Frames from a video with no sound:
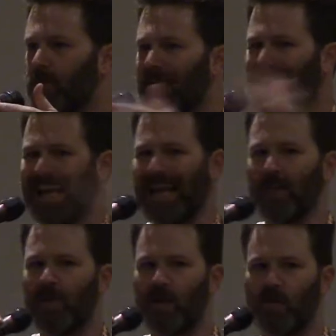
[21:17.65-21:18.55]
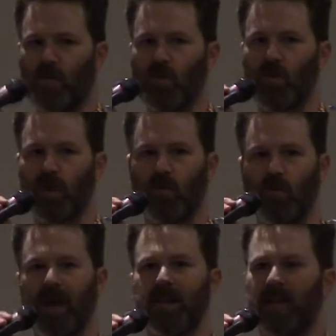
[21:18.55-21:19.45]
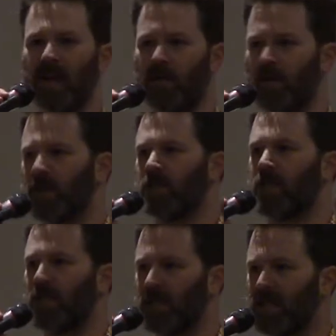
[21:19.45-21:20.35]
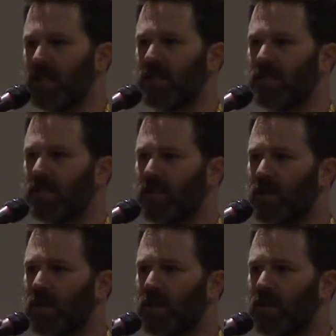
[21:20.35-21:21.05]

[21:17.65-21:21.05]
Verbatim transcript: In anime, you're recording right to animation that exists.